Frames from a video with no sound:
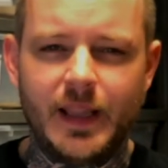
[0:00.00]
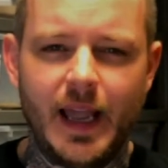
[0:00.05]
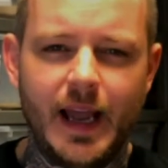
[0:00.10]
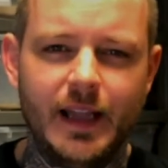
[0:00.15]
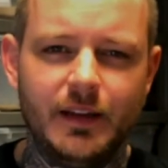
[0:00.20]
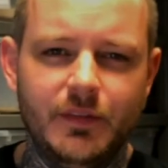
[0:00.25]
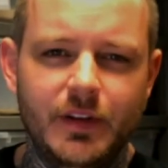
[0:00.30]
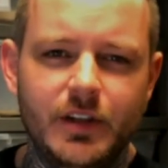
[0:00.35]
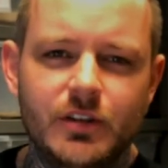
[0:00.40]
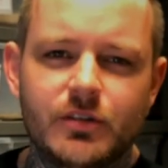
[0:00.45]

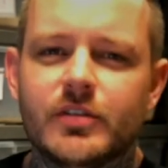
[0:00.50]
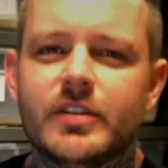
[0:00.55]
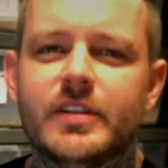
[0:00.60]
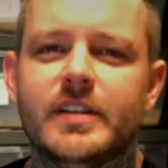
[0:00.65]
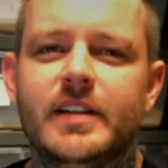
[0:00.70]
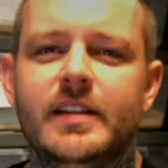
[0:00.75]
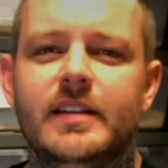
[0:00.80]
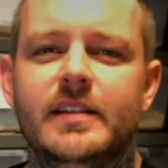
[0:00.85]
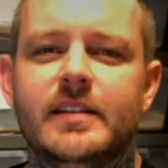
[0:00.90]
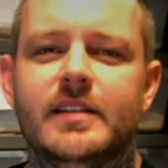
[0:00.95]
kind of
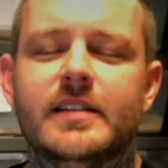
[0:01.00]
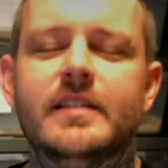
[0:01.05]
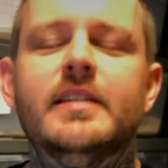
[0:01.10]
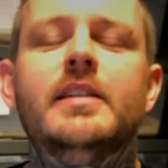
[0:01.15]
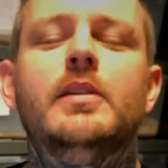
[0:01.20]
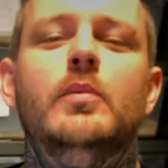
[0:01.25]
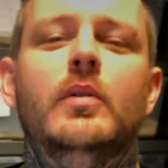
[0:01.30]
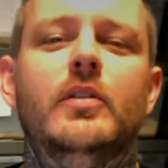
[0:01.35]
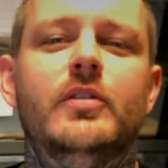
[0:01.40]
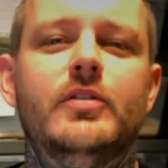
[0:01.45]
interested to
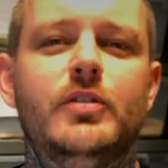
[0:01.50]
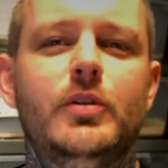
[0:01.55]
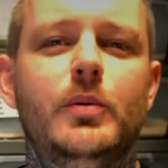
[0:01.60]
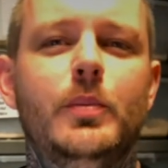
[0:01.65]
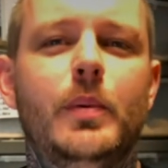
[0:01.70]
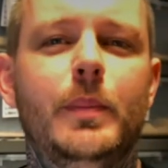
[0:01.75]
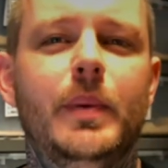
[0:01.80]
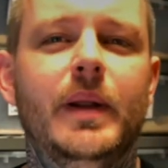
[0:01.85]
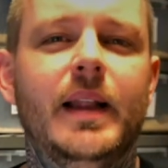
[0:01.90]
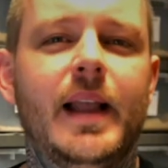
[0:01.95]
see what the
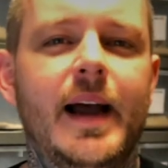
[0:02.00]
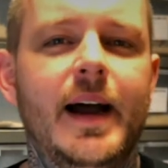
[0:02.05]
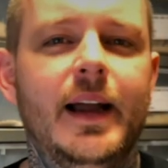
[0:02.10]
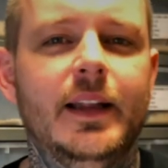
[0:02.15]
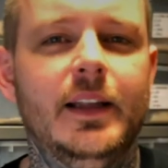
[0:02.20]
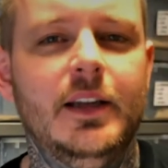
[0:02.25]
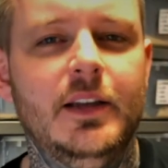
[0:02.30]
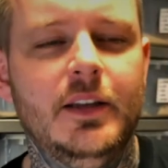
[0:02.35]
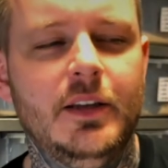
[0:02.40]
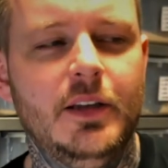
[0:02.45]
super
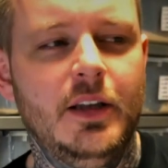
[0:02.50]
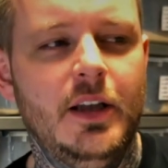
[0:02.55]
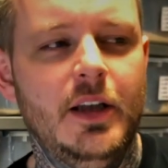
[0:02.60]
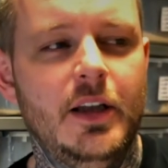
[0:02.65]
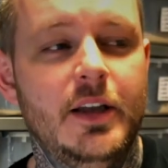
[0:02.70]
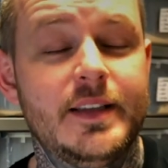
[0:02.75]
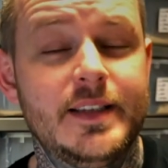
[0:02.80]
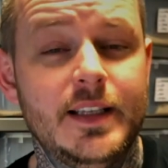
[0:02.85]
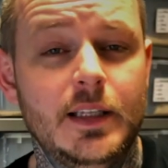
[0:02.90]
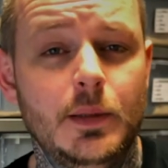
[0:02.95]
banana
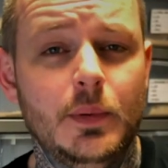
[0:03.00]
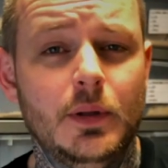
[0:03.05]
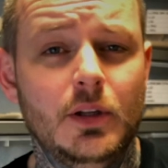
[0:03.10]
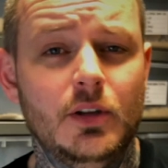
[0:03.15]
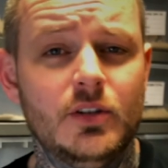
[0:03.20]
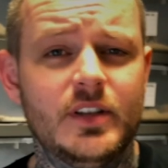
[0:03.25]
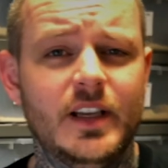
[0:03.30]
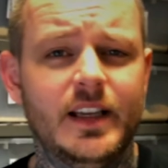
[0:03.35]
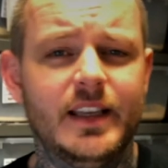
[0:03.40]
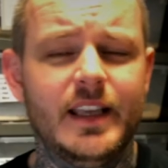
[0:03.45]
Cinnamon
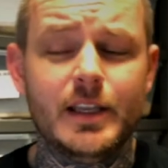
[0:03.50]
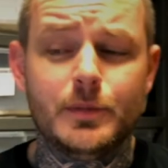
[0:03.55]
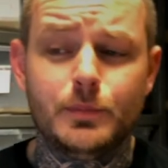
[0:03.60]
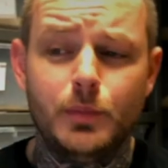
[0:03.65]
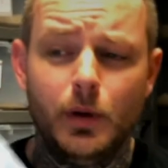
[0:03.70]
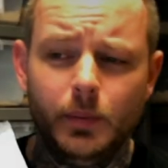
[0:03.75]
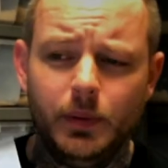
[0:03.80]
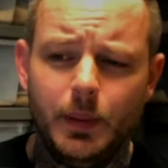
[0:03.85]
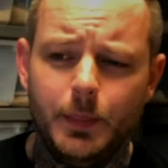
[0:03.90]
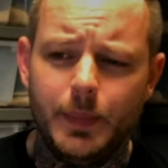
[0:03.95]
looks like. It's
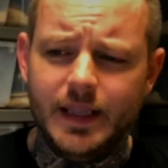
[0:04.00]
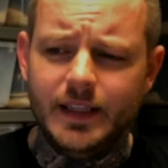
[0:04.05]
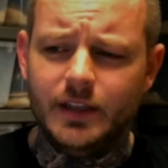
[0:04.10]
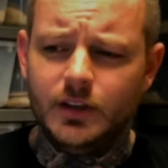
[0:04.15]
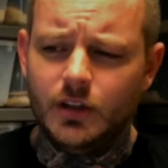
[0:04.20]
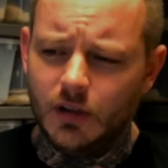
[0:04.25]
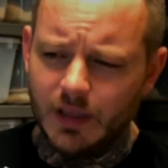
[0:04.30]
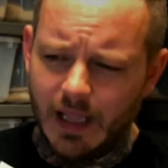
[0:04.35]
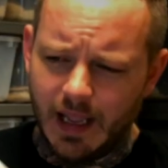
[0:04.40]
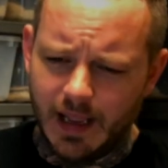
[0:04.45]
probably
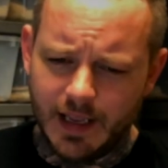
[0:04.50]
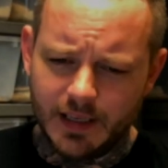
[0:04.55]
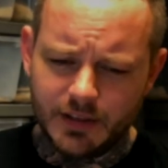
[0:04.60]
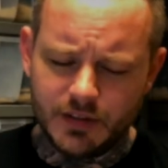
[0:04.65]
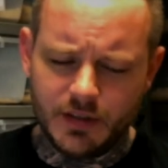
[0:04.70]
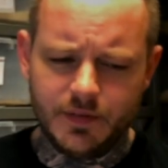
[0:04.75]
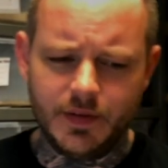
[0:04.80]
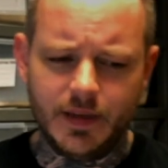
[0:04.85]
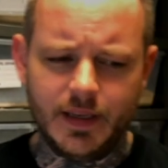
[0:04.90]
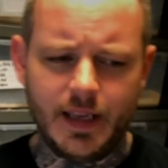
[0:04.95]
been done. I
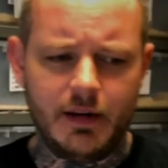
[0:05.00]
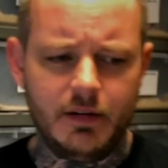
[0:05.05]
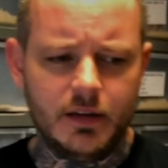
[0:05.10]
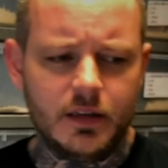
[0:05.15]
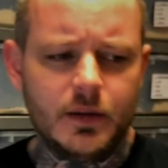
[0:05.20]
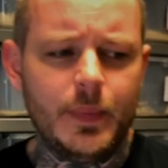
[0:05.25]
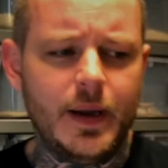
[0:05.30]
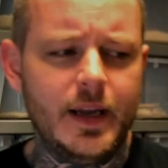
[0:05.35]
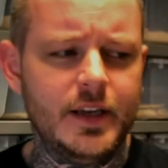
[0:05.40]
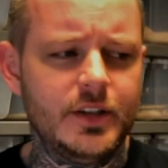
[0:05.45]
actually think
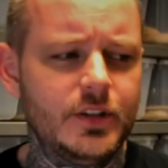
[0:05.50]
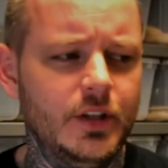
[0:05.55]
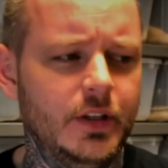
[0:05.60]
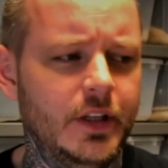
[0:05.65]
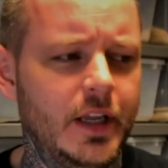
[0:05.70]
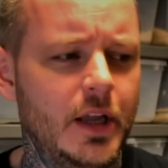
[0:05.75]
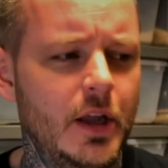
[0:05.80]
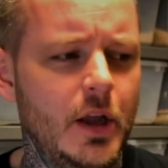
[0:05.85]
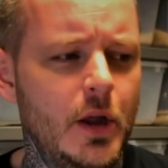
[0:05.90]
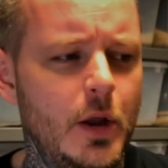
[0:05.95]
Eric Demeyer's
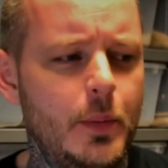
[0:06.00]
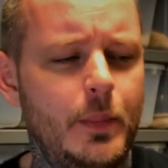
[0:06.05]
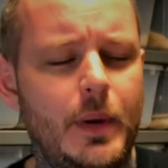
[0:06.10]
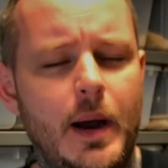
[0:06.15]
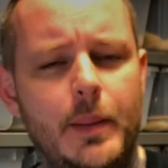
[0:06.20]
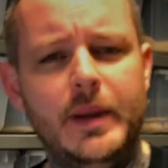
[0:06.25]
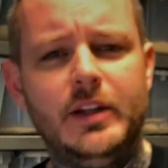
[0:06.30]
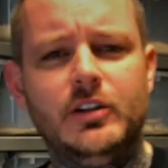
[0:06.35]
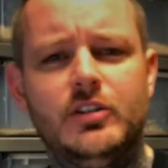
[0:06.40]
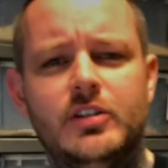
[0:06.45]
done it,
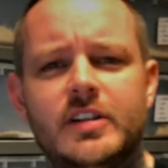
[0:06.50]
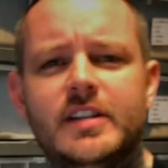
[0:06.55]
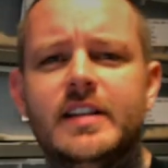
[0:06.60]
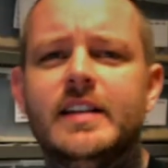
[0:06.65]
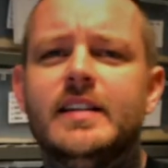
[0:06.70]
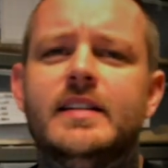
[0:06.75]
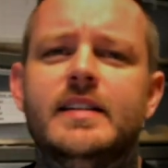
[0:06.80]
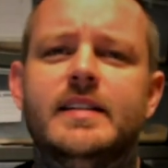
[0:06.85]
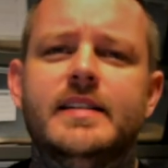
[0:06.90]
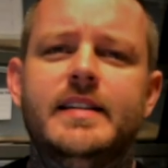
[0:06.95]
but I'm
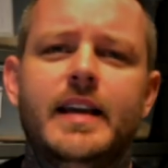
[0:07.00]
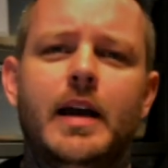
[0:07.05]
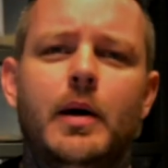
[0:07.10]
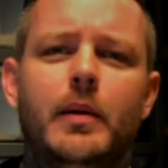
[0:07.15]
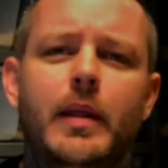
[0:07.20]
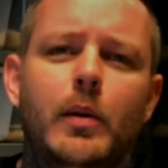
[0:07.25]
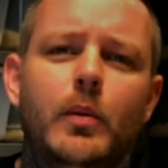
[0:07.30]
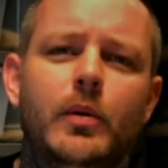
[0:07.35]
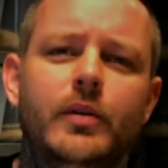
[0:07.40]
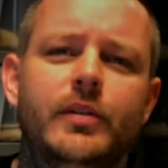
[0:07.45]
interested to see
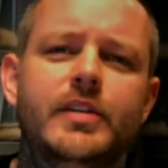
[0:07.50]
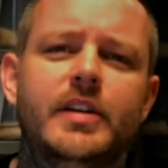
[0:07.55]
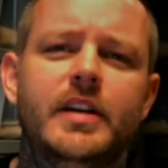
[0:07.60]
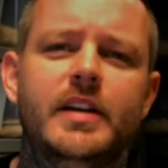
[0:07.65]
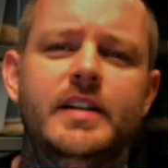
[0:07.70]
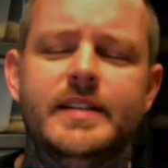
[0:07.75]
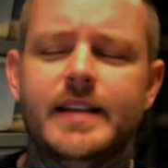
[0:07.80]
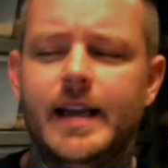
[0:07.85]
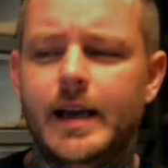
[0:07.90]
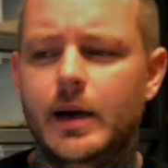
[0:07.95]
how that one
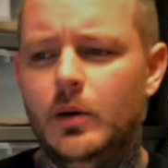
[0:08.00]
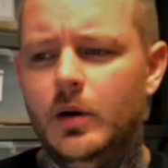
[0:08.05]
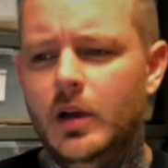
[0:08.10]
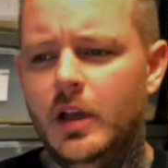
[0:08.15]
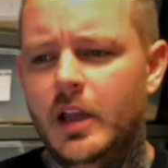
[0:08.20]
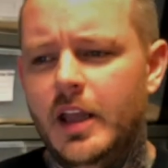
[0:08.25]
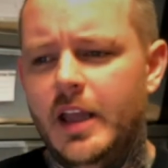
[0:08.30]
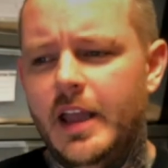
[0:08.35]
turns out.